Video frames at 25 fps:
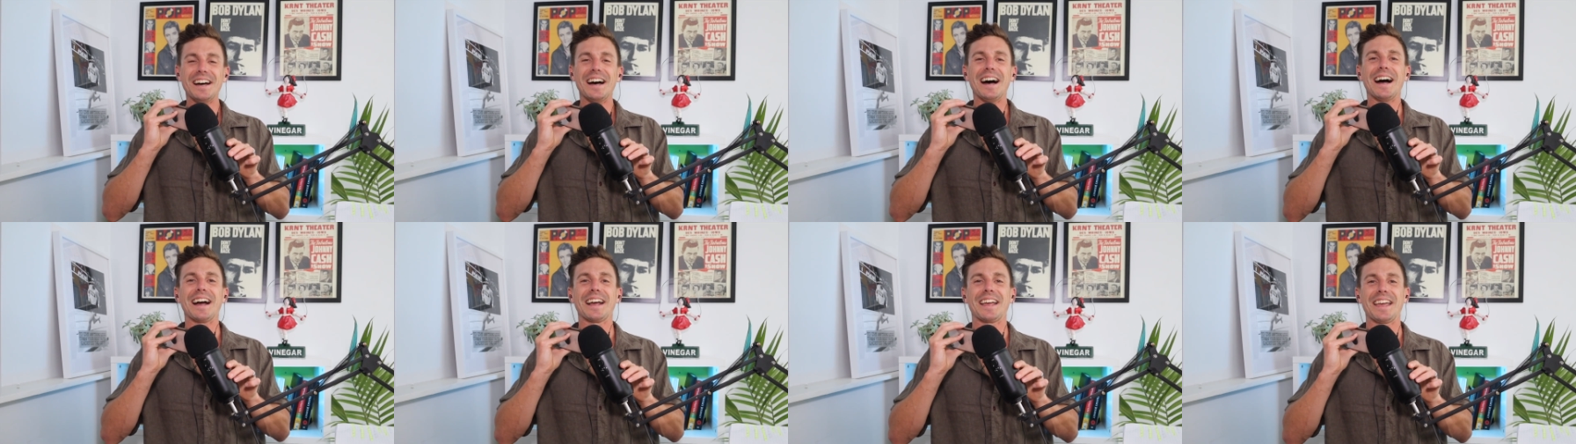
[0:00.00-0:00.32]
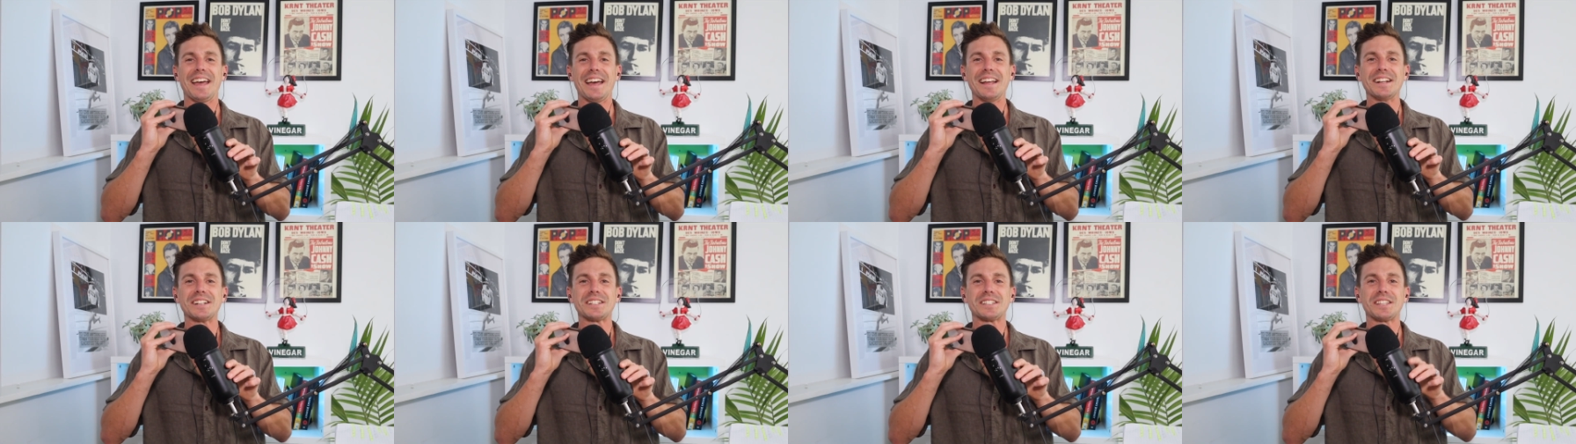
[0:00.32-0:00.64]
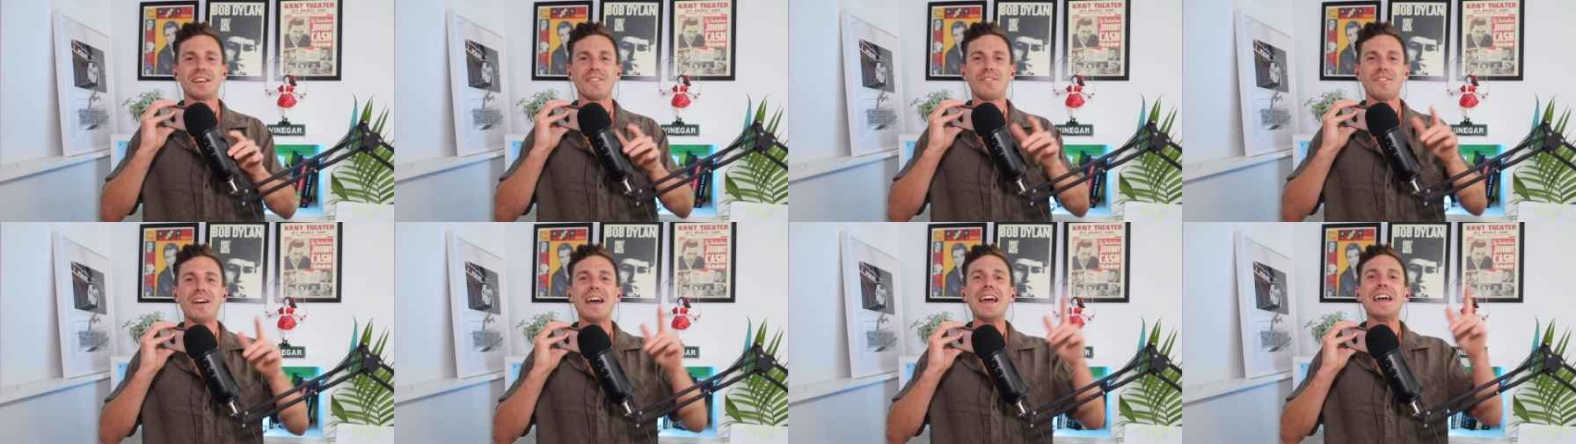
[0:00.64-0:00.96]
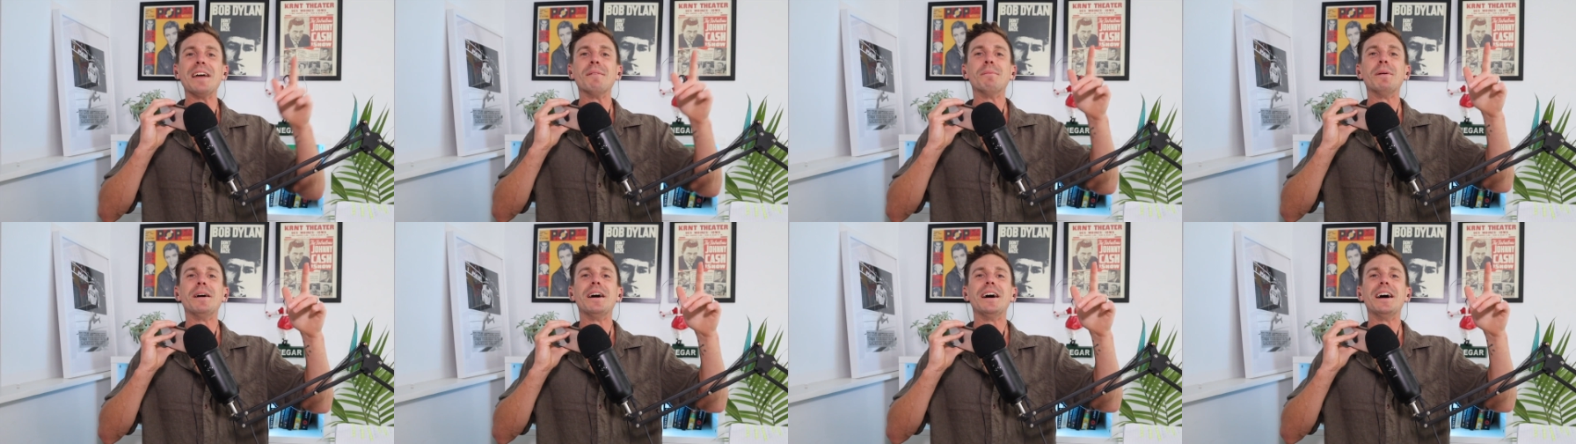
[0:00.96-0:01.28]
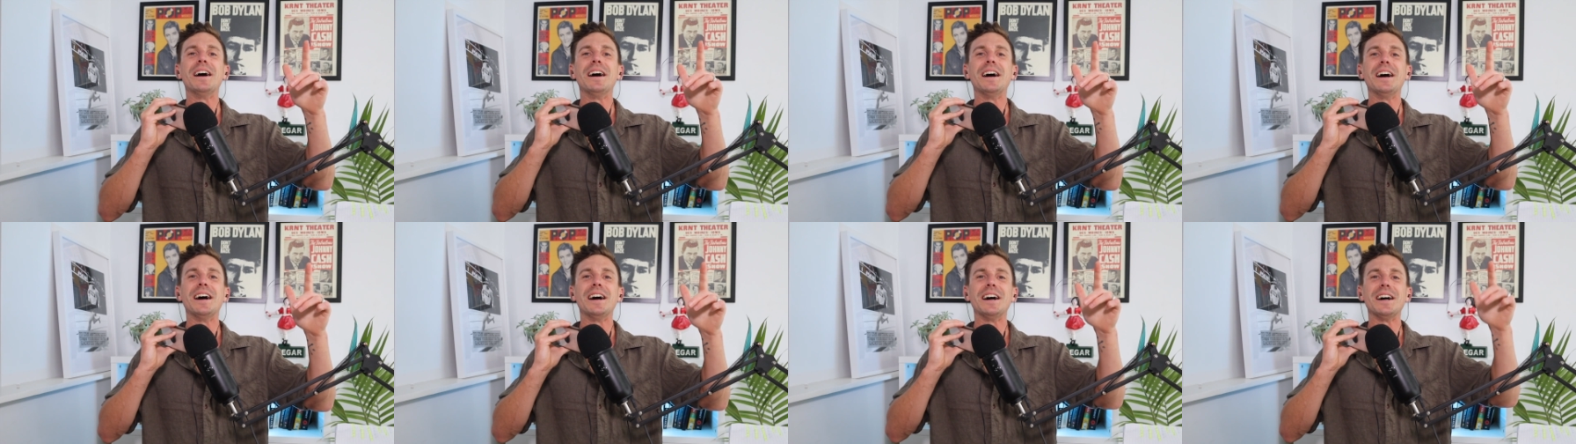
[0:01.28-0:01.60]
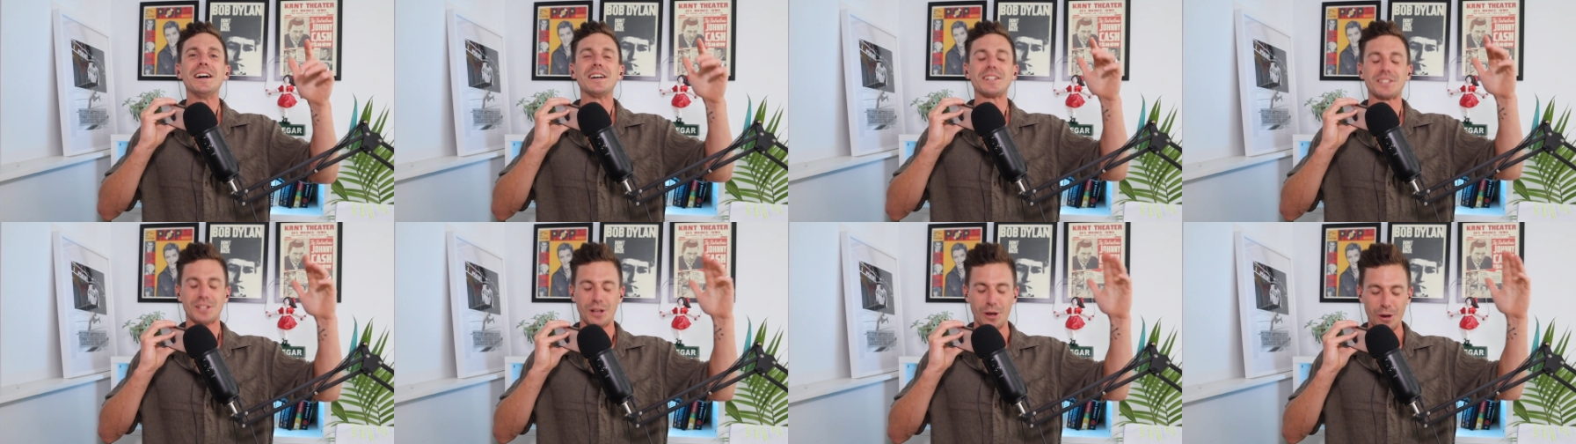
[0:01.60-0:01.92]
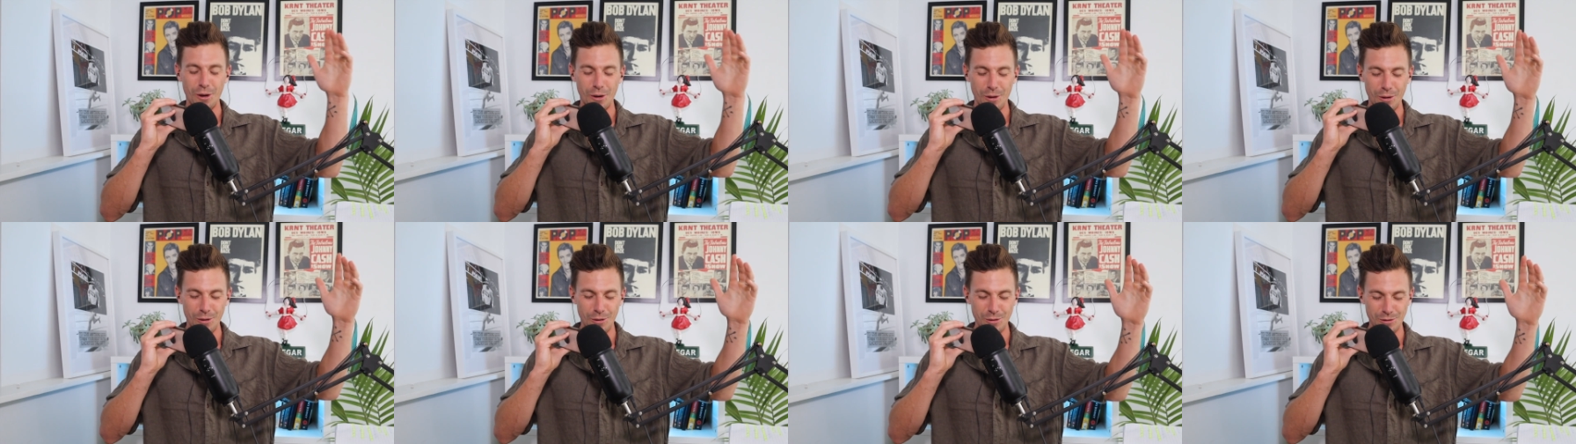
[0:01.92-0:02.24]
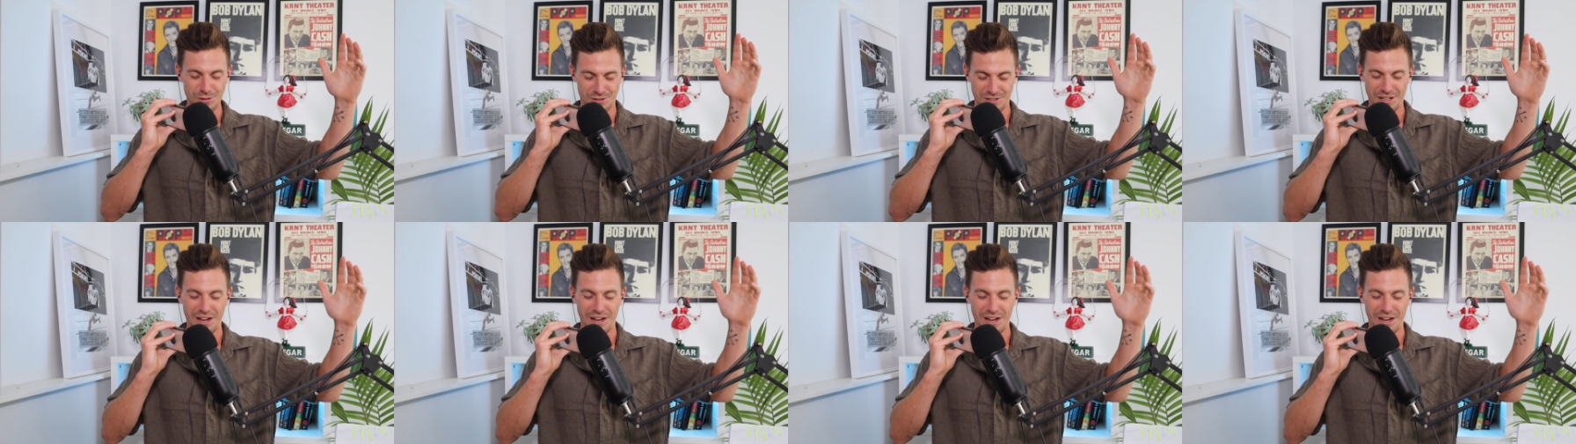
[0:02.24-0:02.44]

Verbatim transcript: against the famous old